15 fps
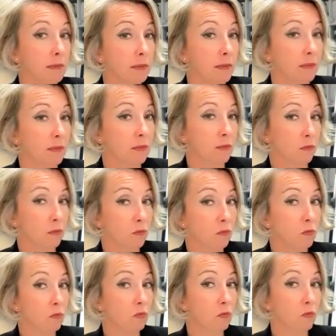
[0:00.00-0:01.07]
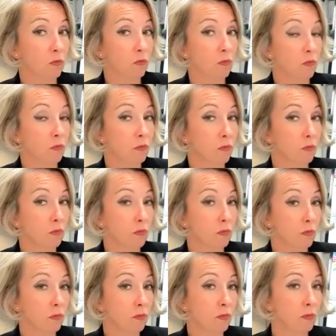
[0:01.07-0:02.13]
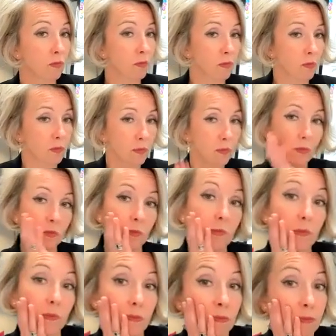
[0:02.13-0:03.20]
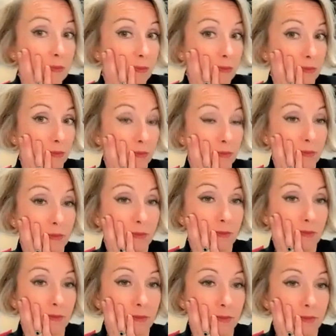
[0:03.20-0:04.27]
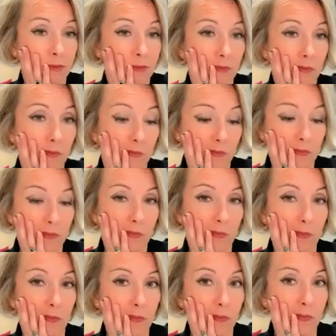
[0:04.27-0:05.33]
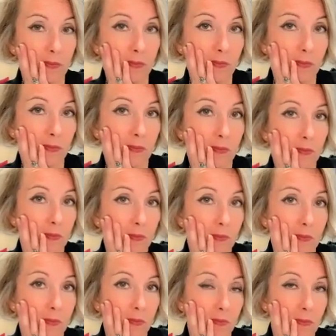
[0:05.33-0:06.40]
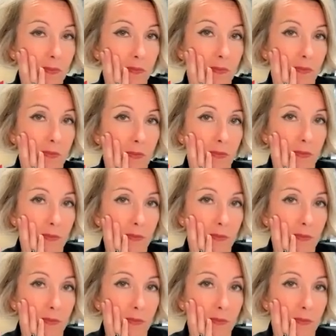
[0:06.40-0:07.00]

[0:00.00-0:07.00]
[no speech]